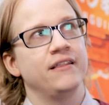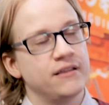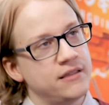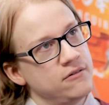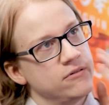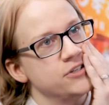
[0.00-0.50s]

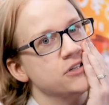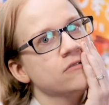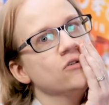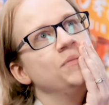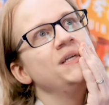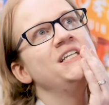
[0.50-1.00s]
that the
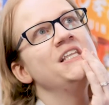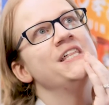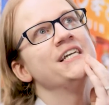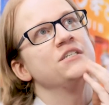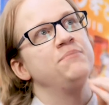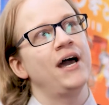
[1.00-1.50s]
original Ruby did
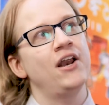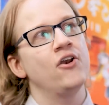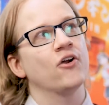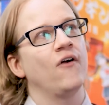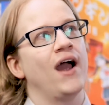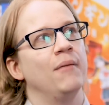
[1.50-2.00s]
things better
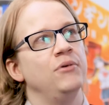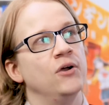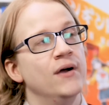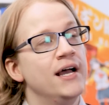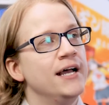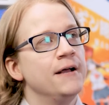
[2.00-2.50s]
to grab you.